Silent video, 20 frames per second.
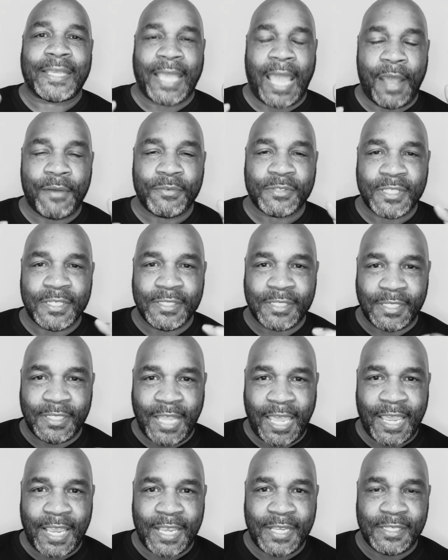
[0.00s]
counting
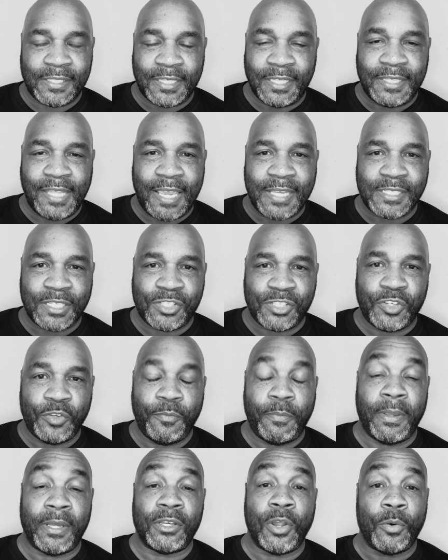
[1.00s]
today the days that you've
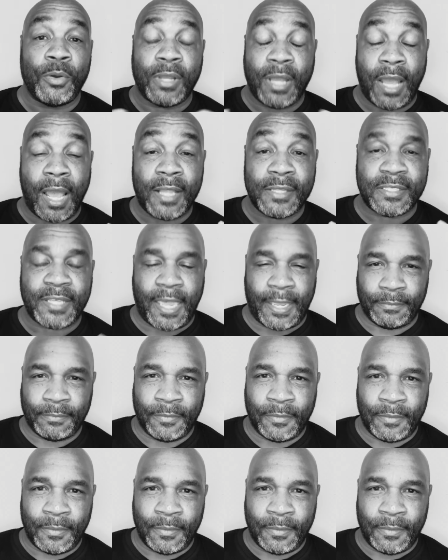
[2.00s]
been no contact.